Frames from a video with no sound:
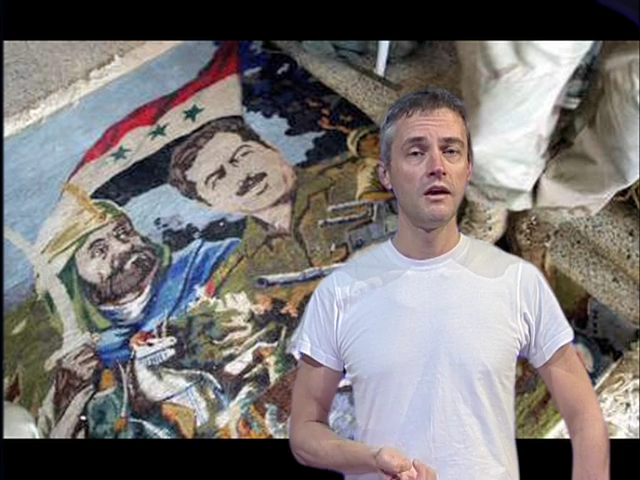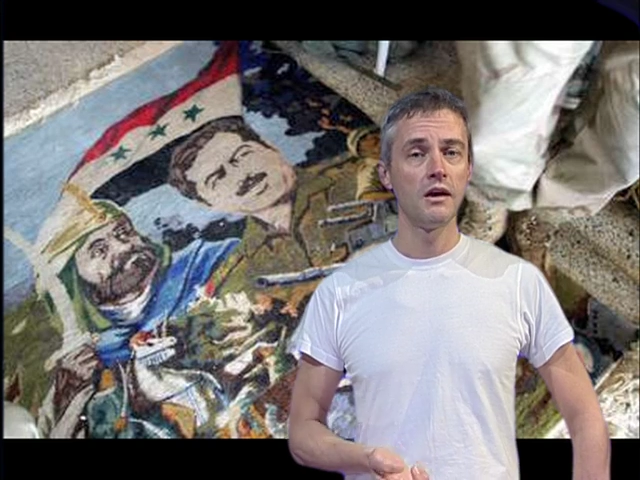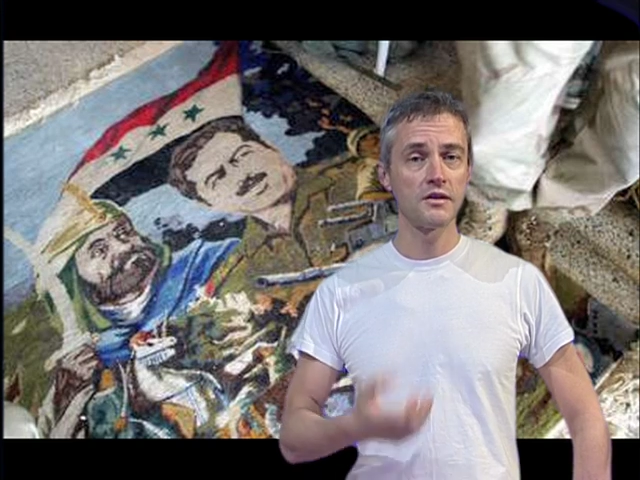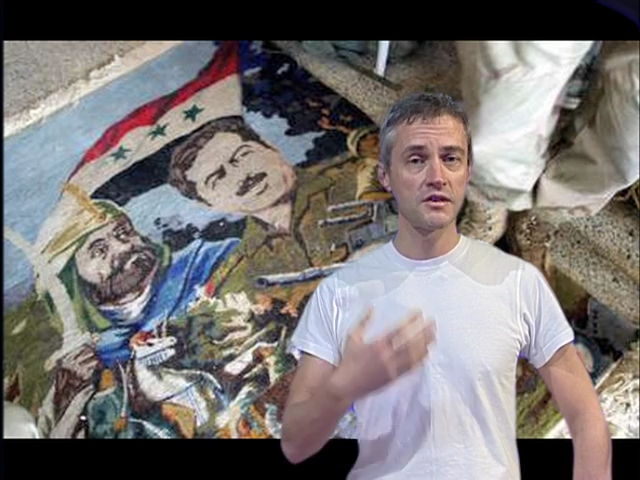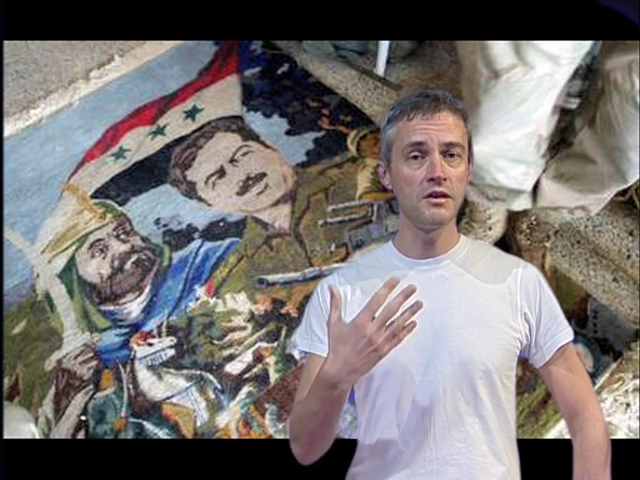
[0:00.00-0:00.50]

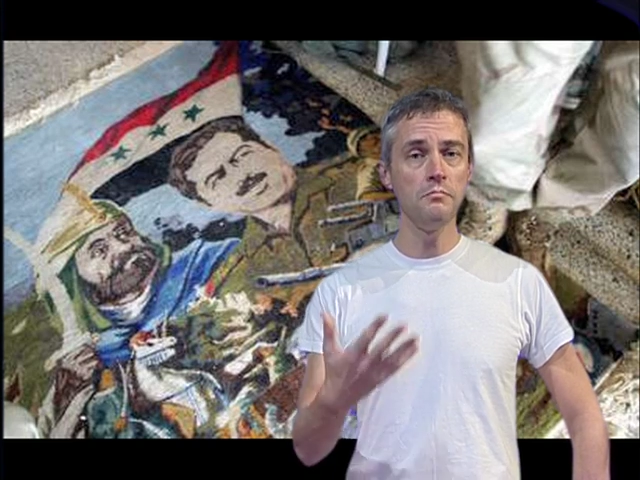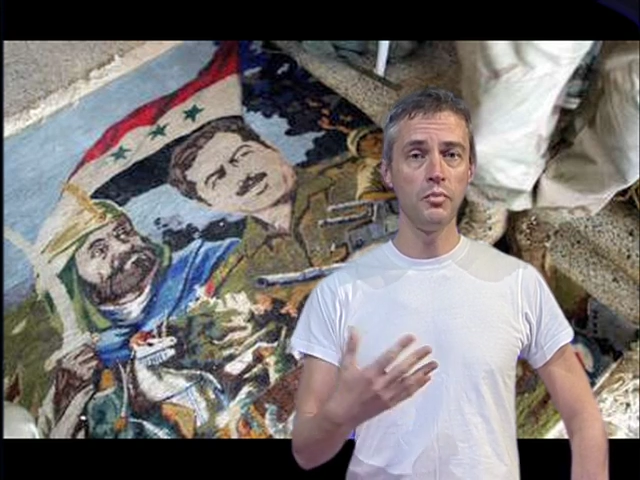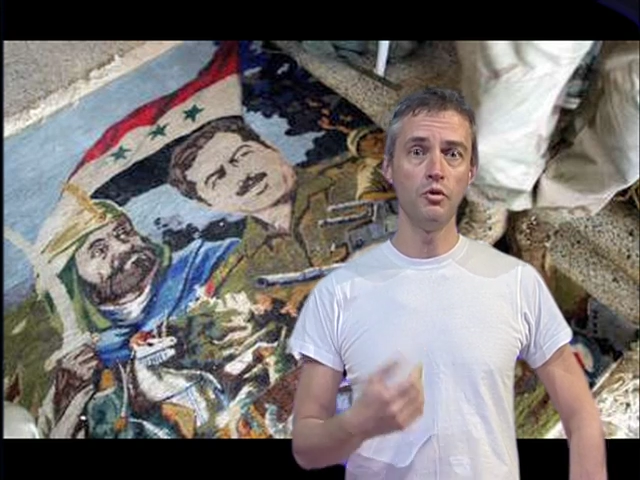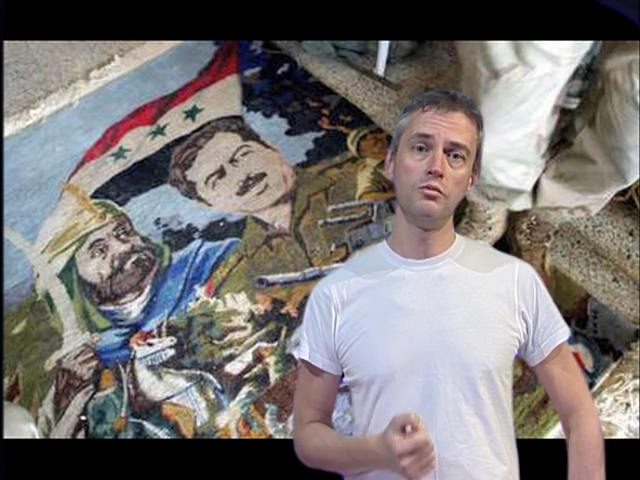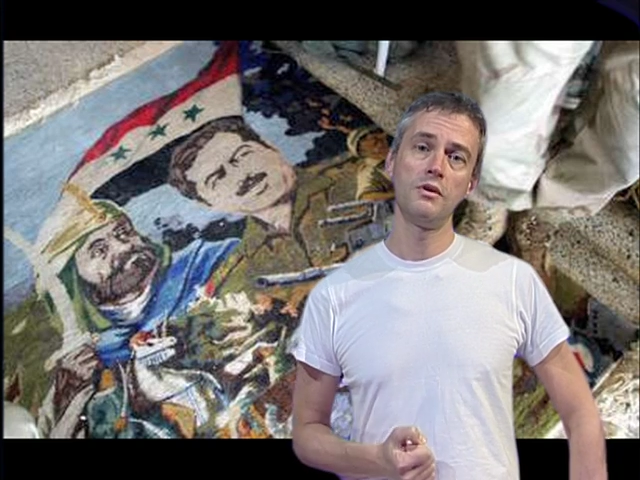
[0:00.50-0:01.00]
a
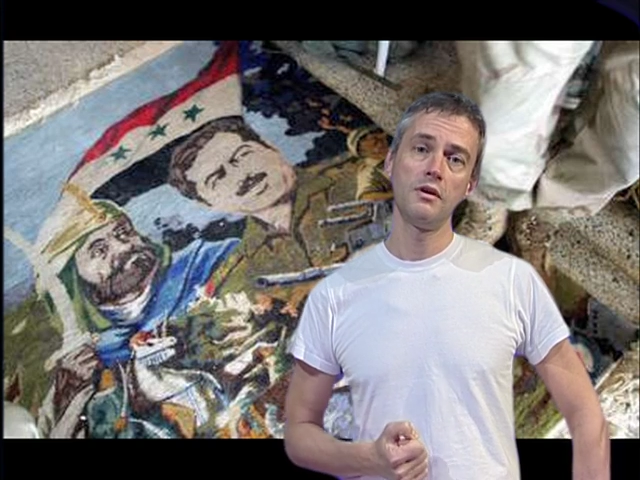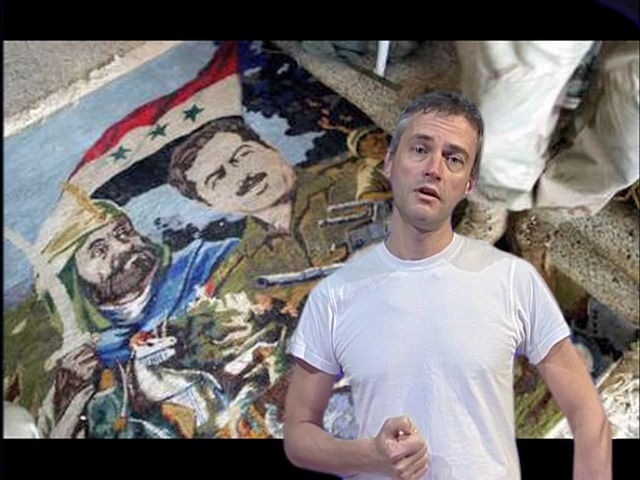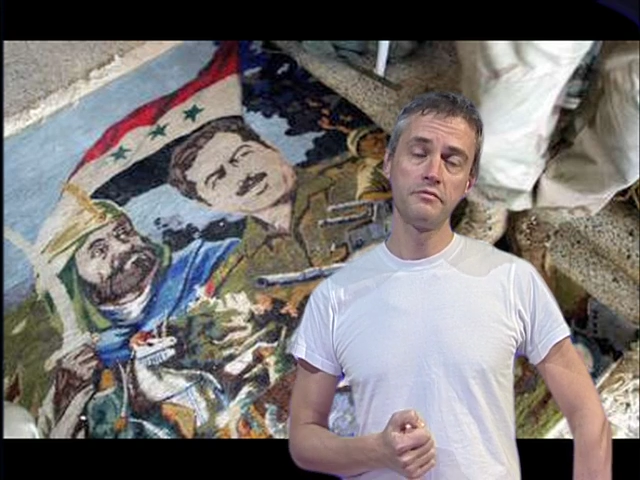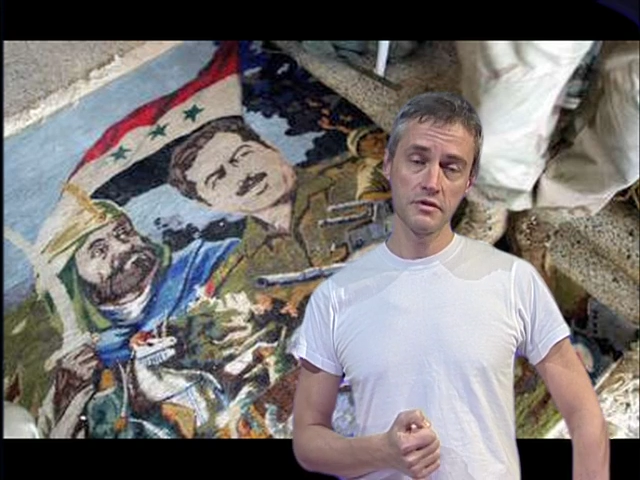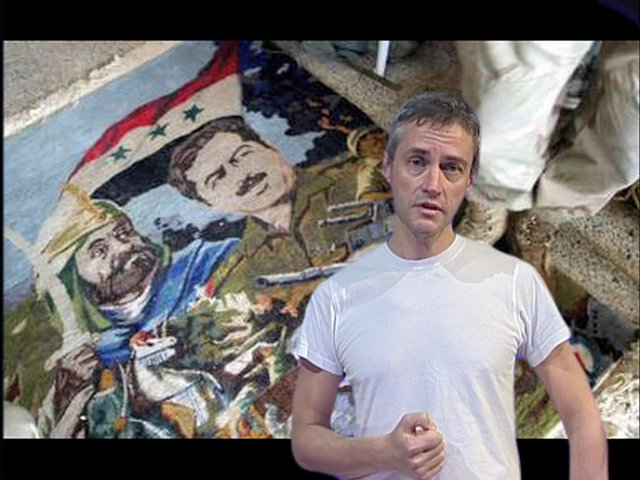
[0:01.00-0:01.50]
symbol
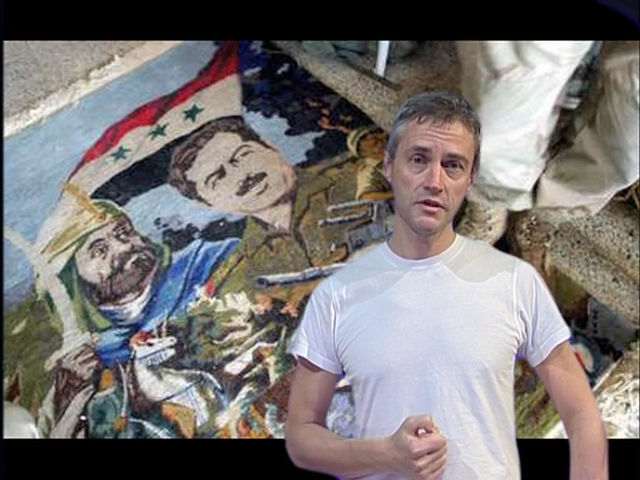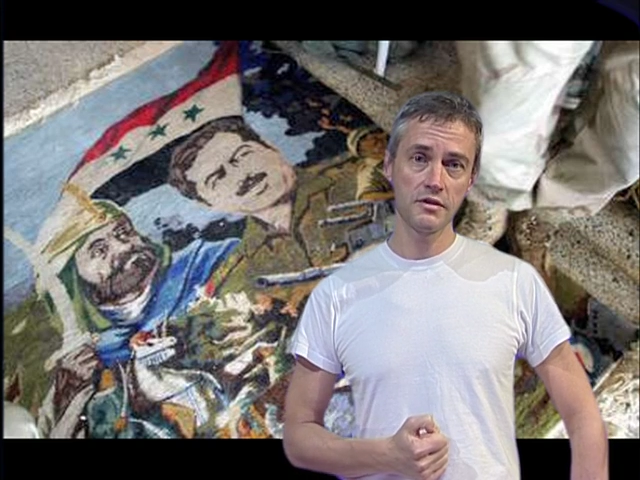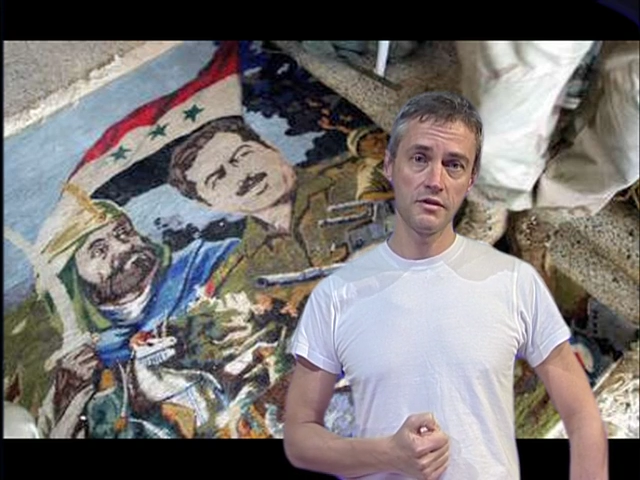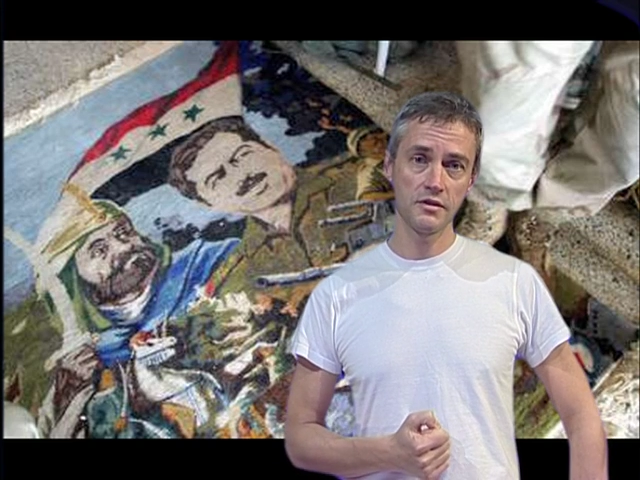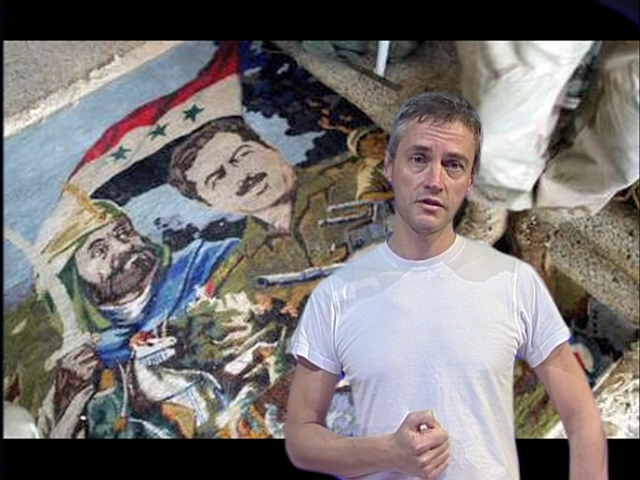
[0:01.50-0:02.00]
of
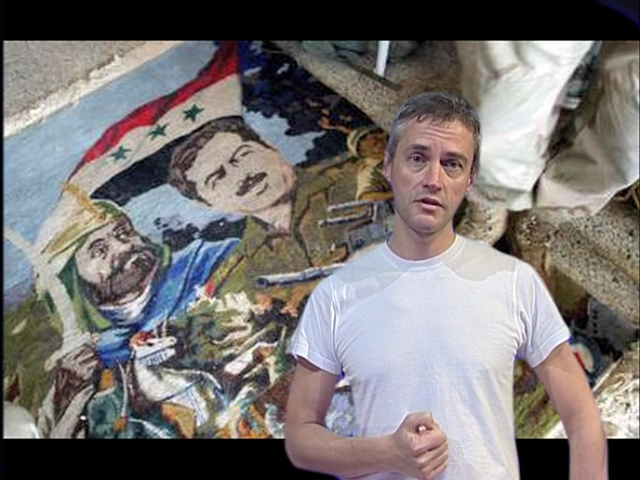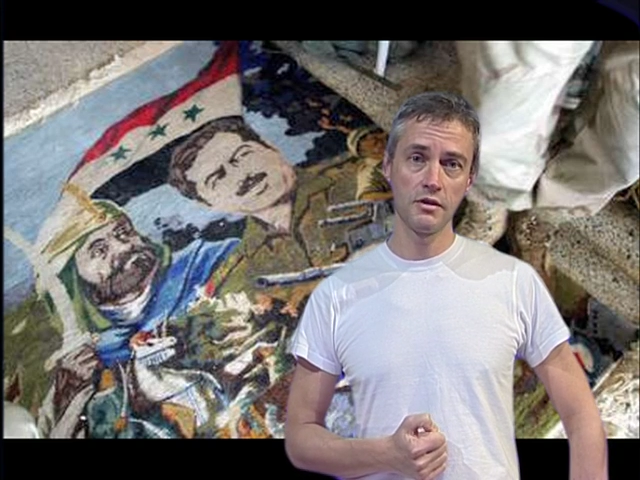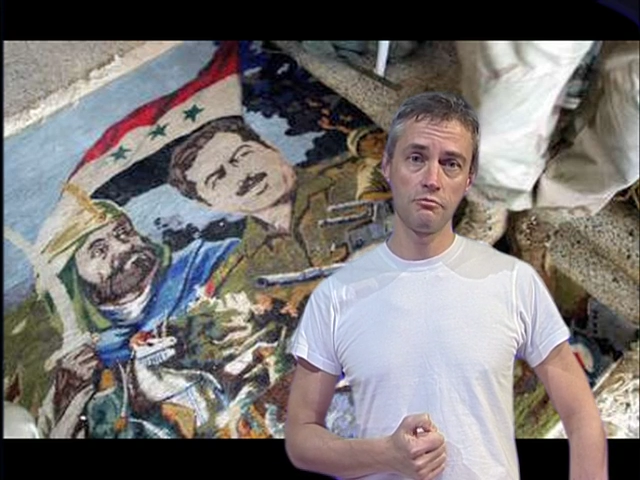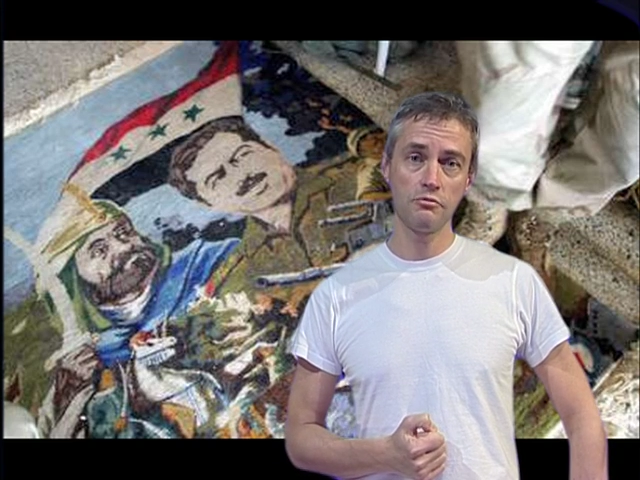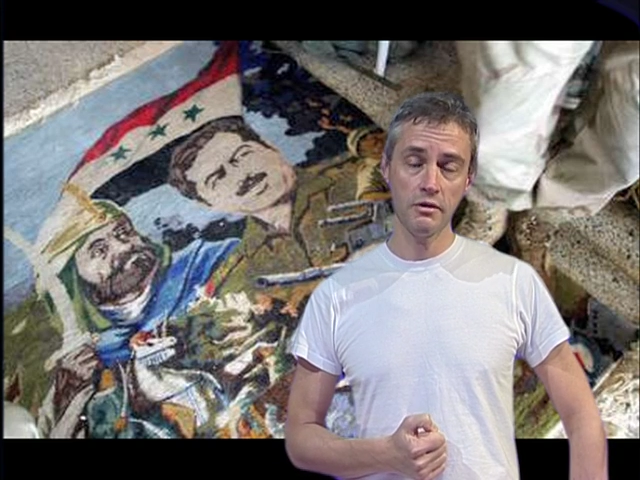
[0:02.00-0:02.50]
resistance to